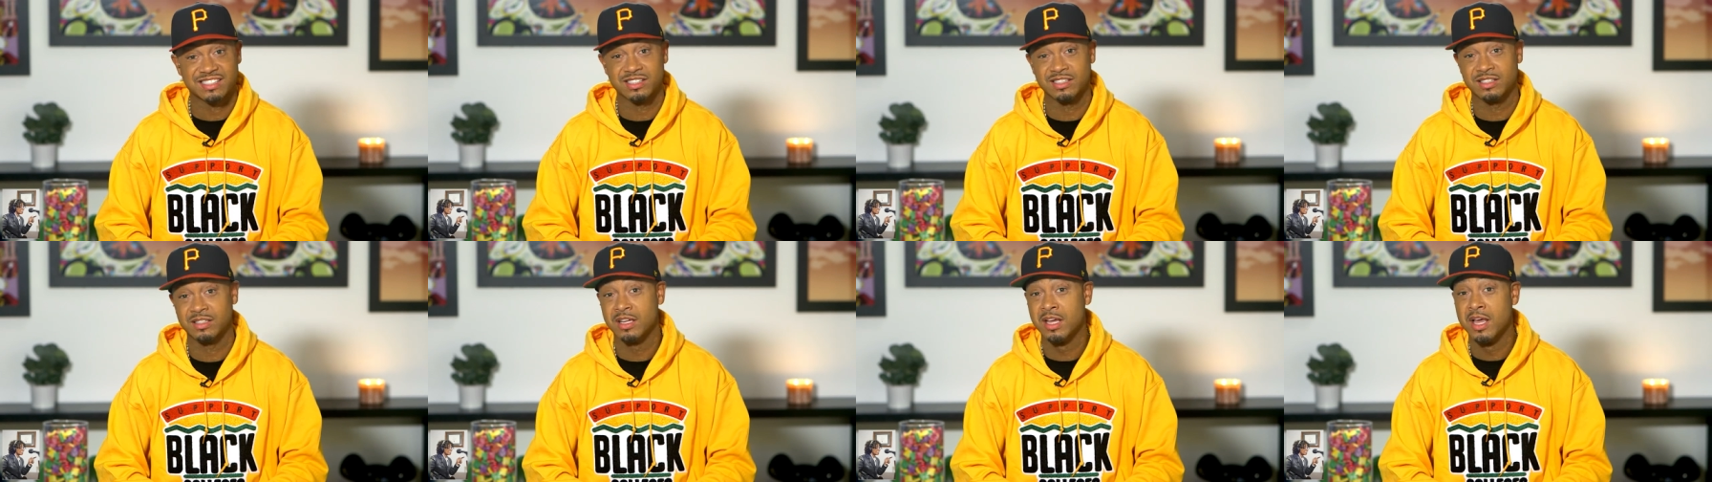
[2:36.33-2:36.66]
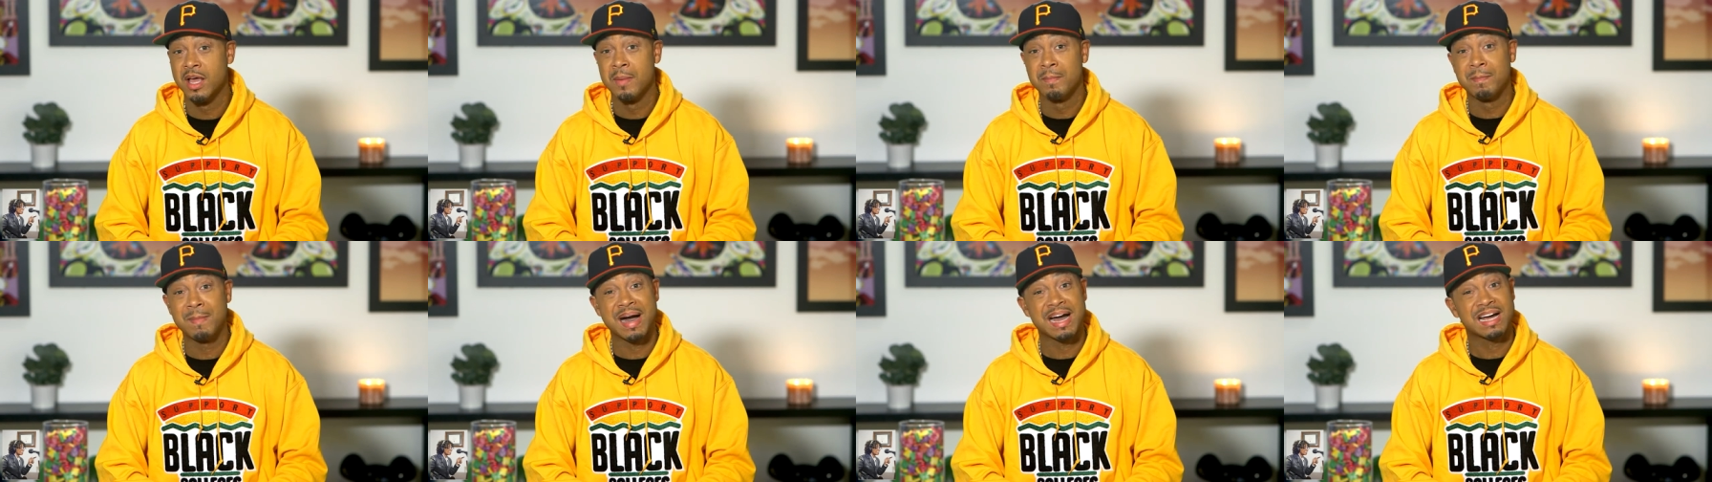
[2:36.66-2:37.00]
And
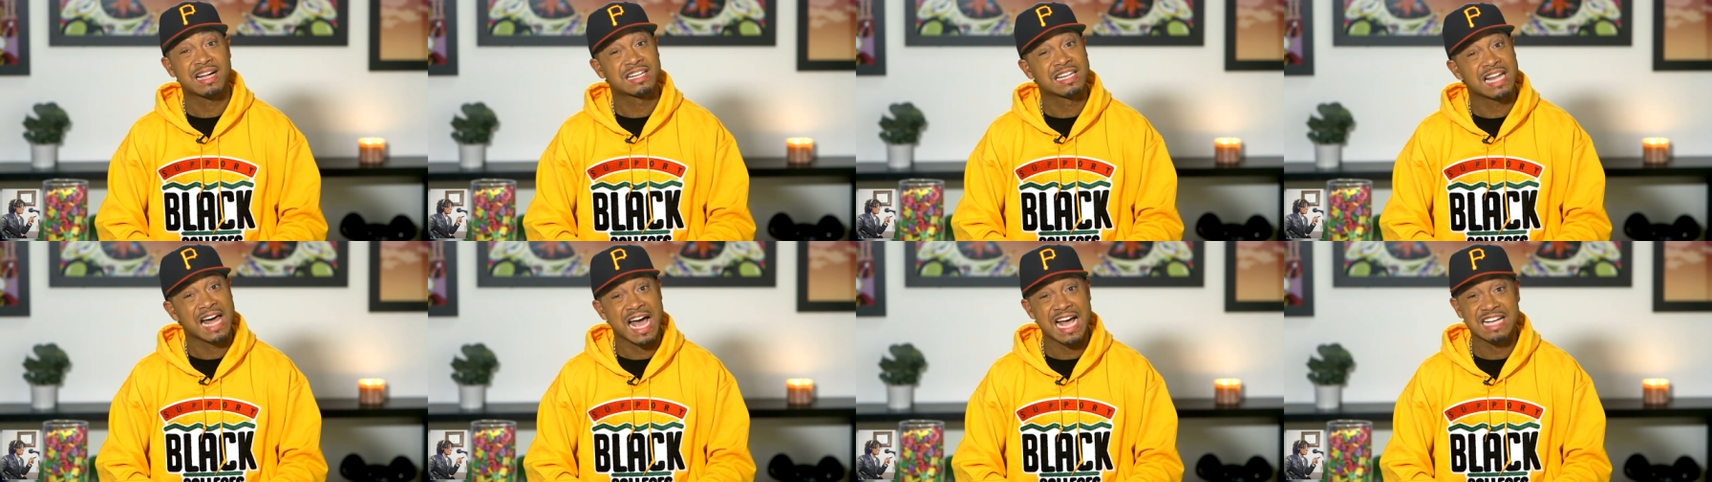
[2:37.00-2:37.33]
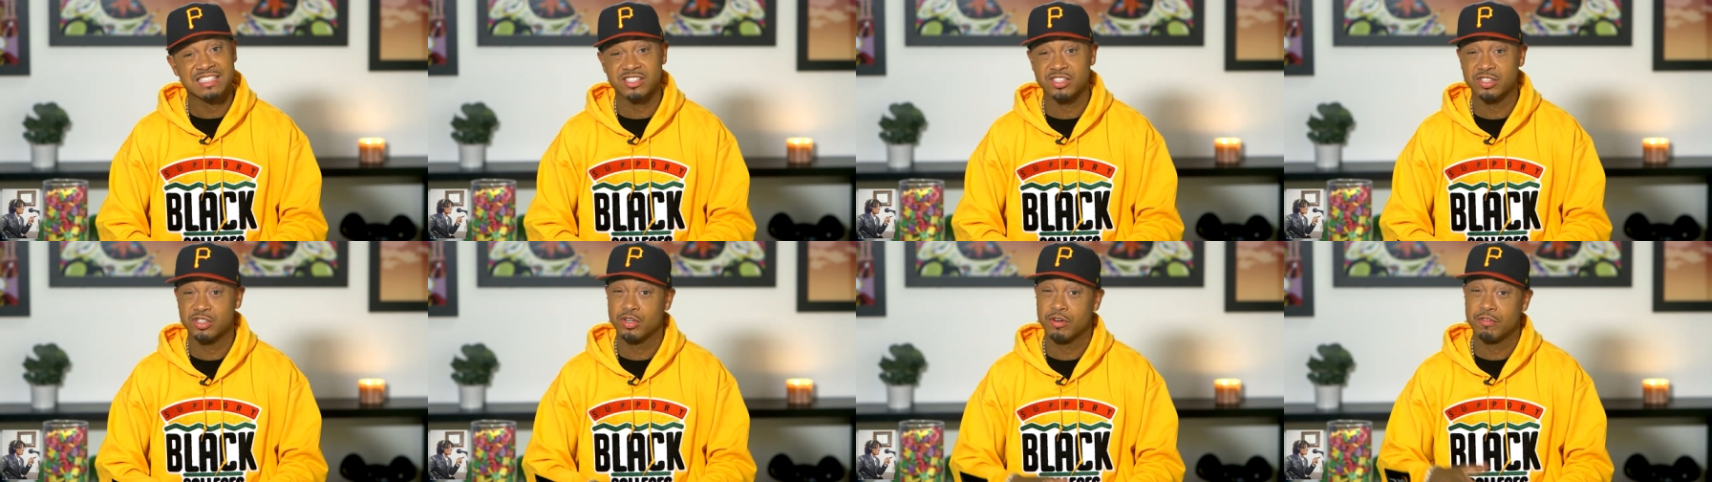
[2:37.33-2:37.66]
my
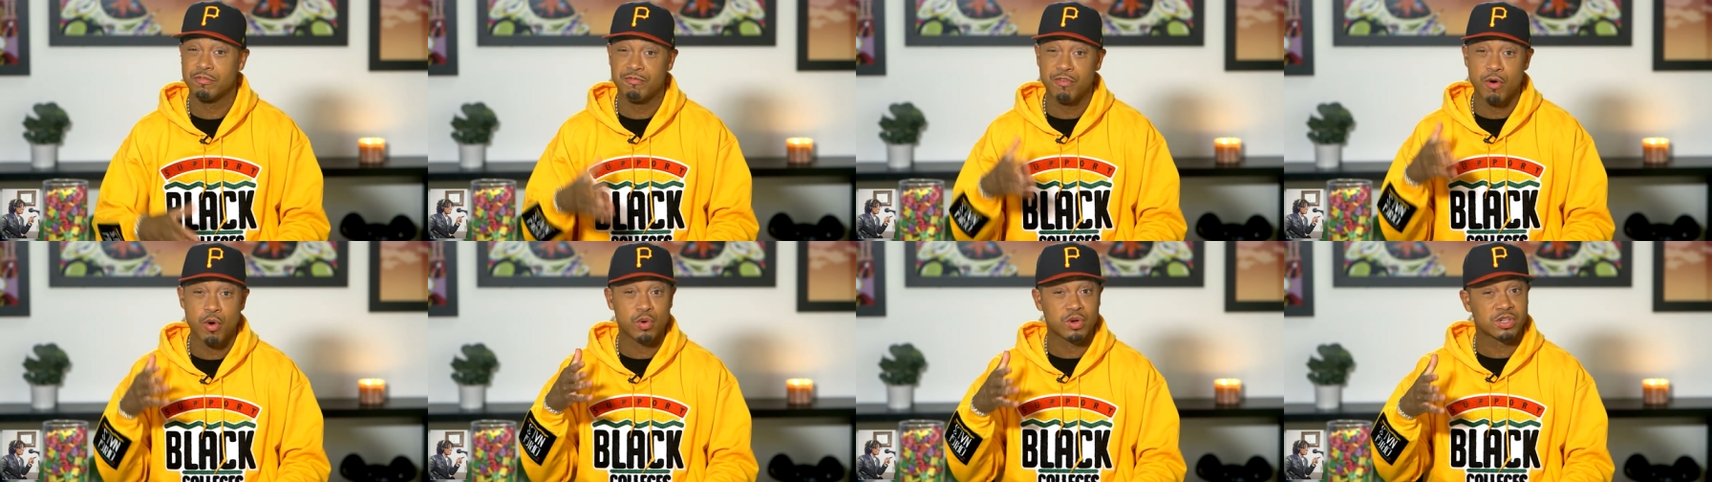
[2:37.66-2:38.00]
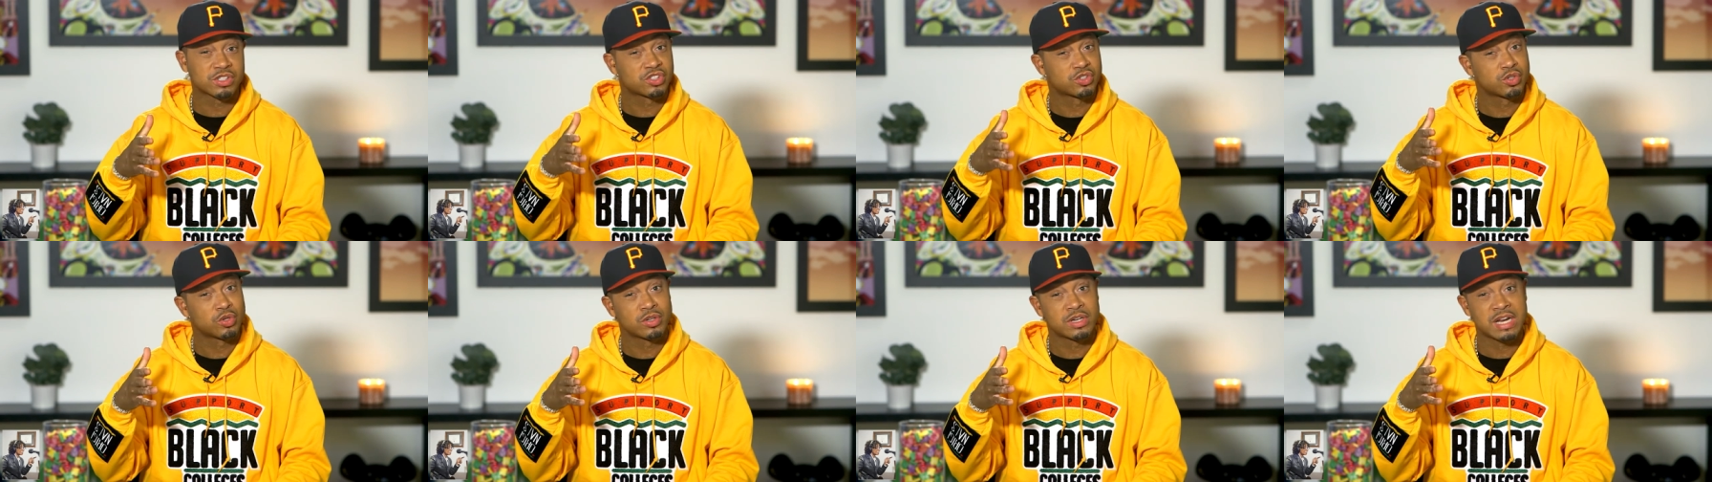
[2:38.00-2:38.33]
class is going to
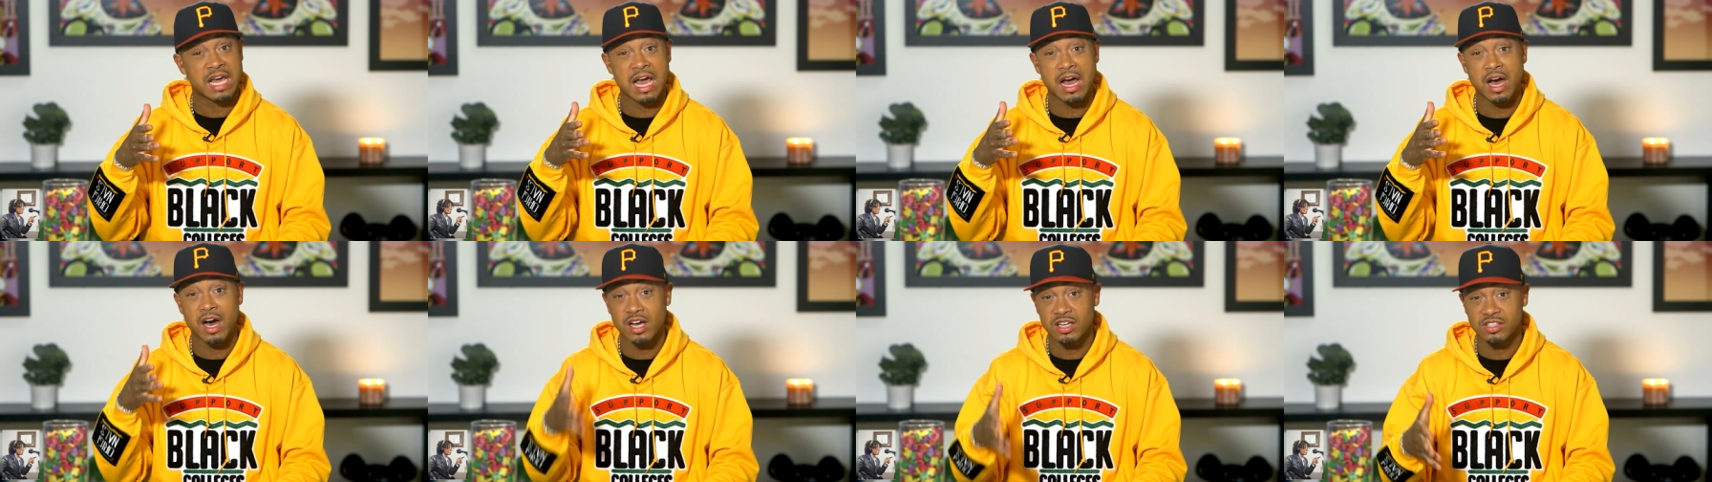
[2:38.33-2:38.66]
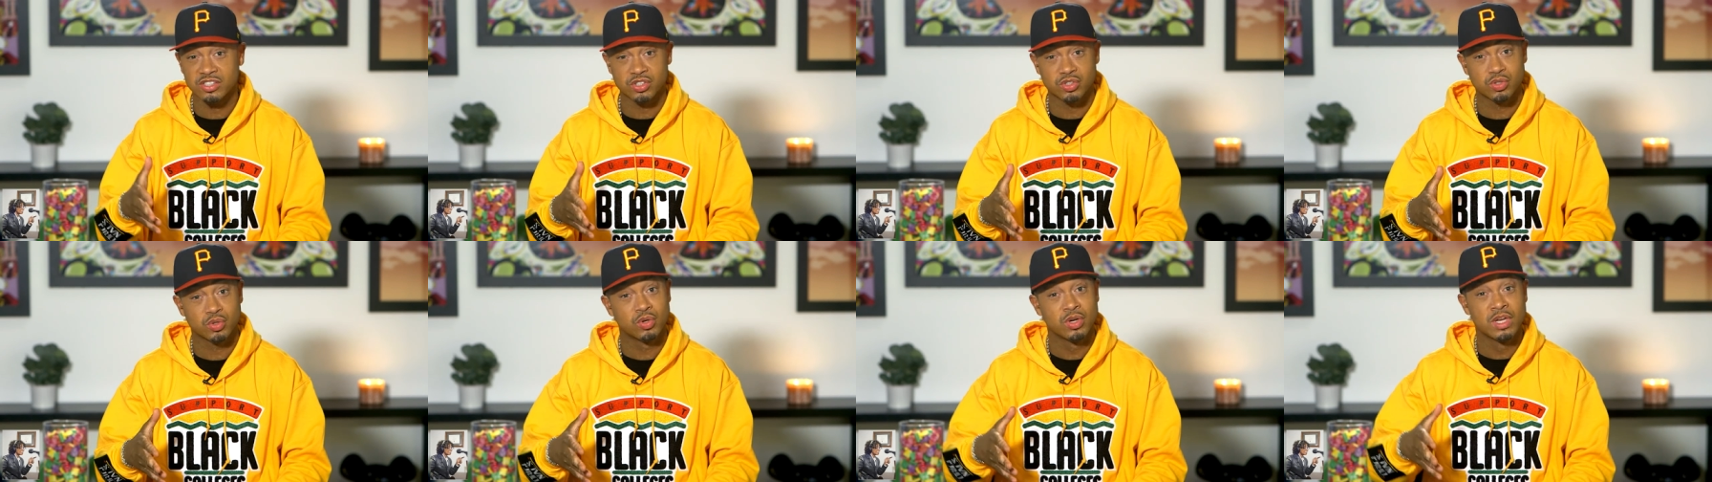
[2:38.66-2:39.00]
focus on that
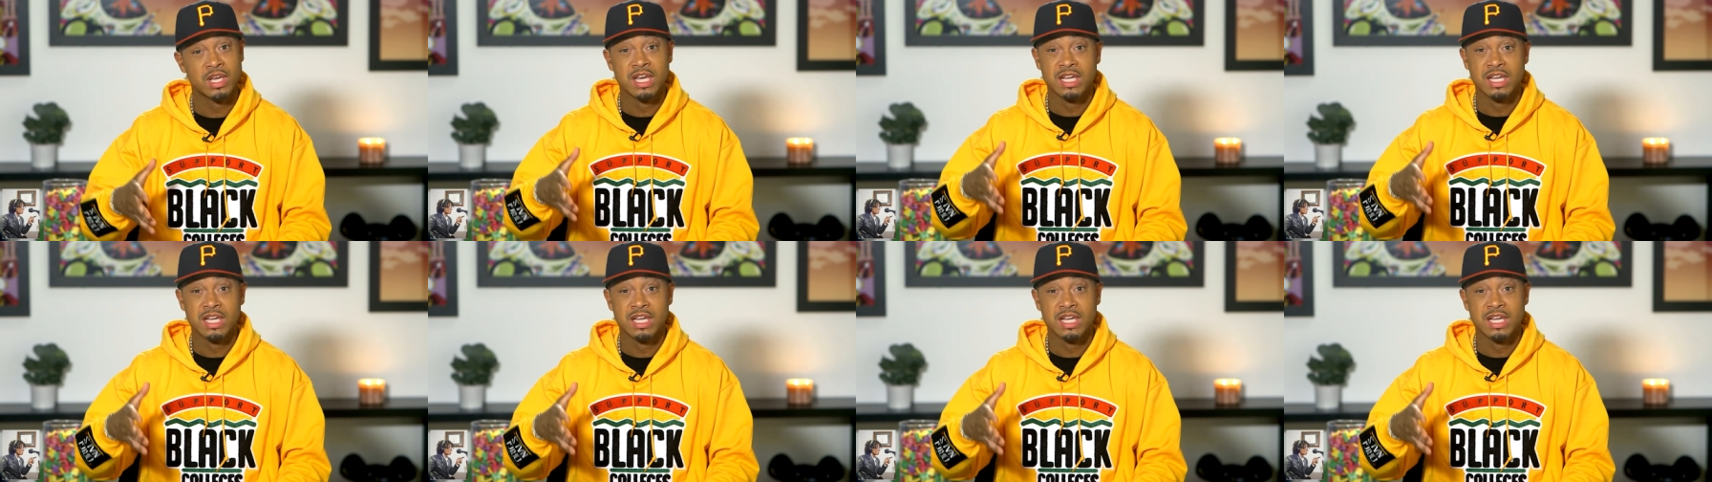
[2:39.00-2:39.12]
hustle.